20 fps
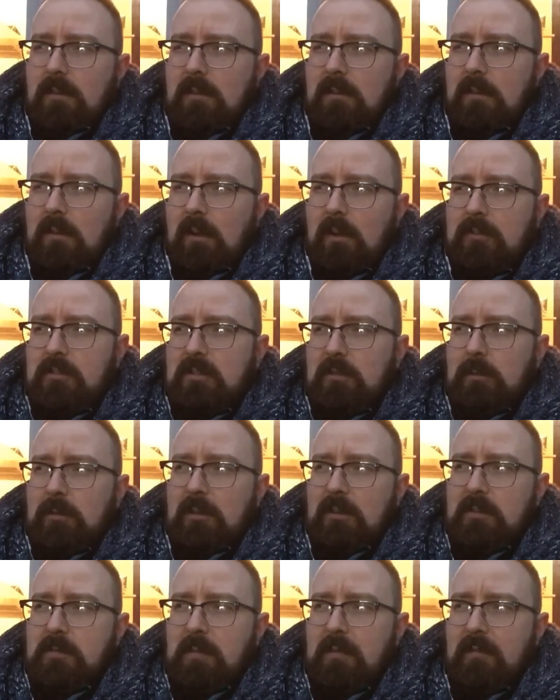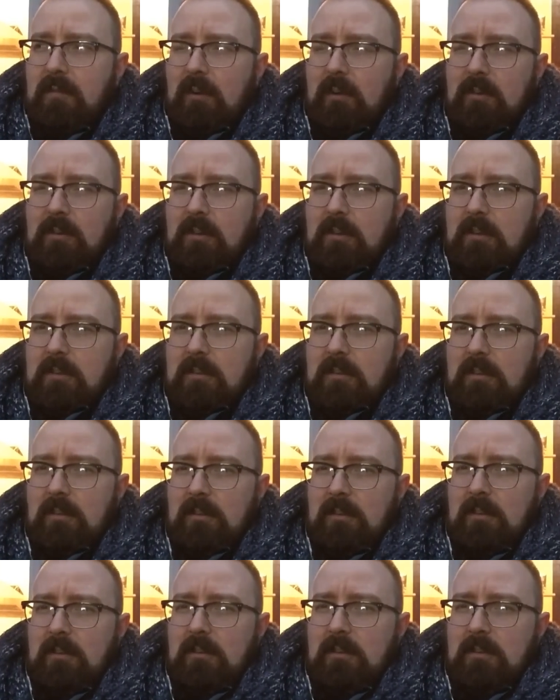or two years before you're going to
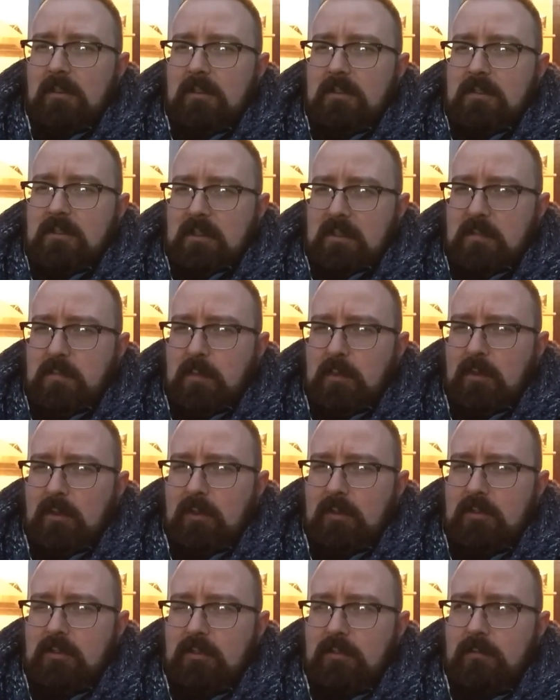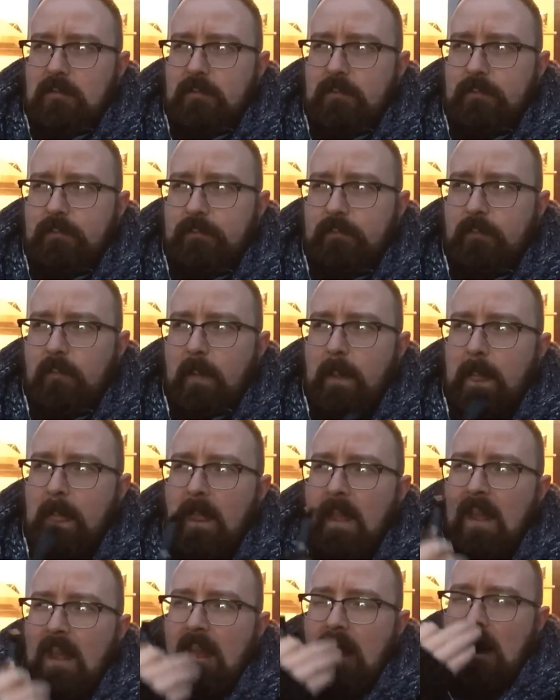cease production.
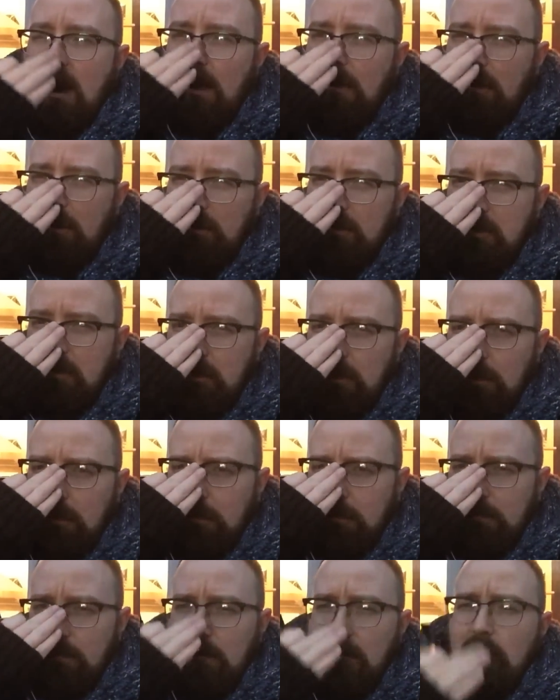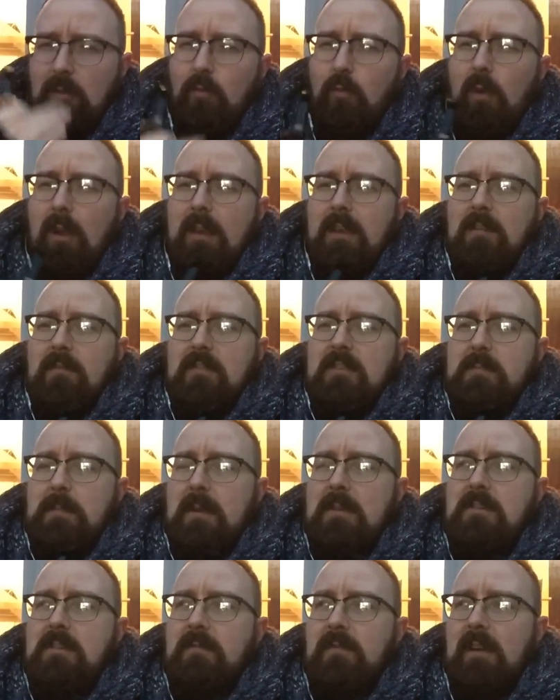And also, why are we
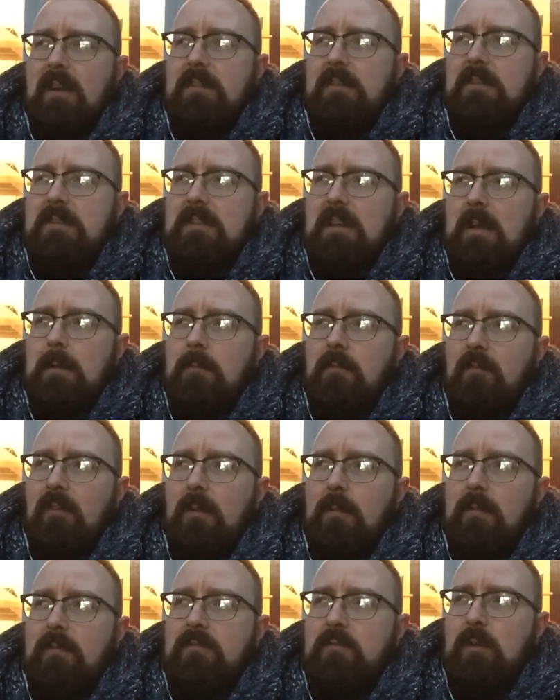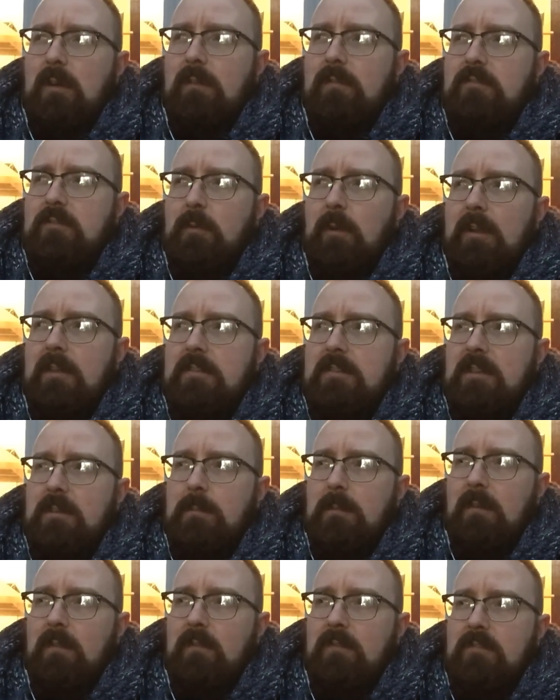specifying a time frame of 12 to 18
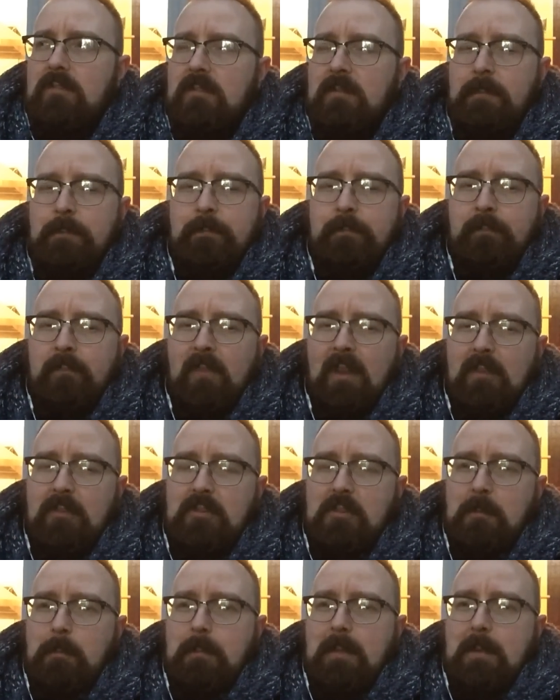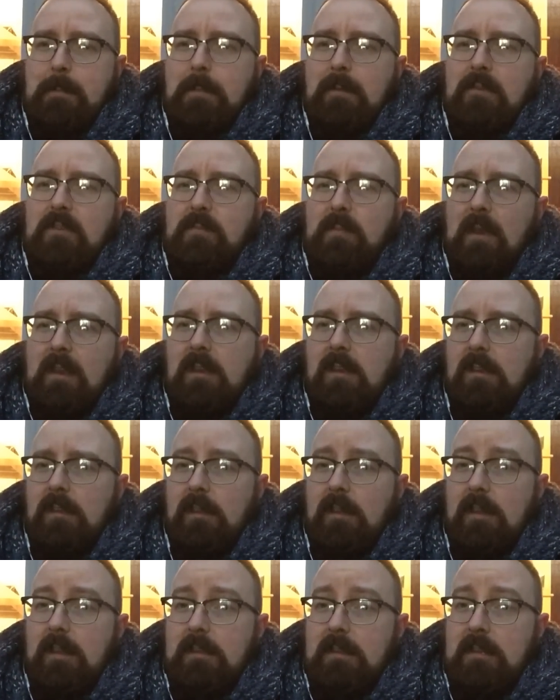months? Now, some people are
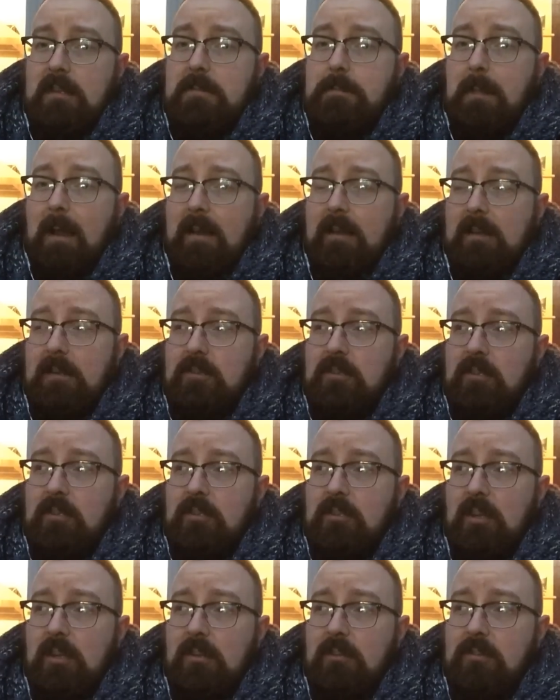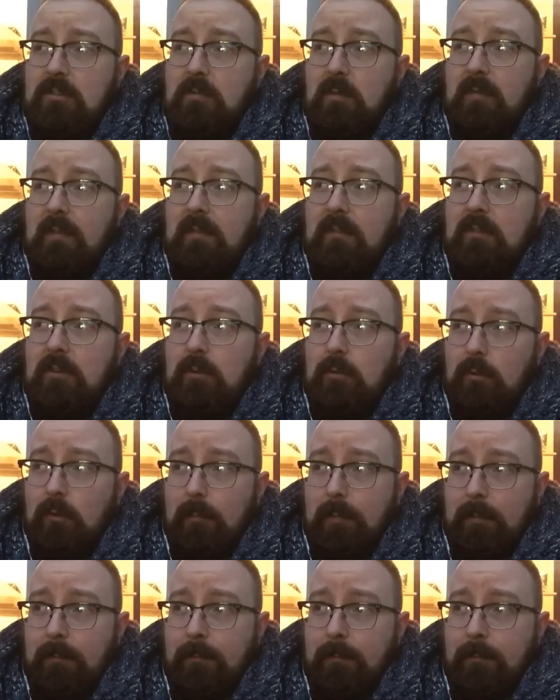speculating it's packaging changes within Europe.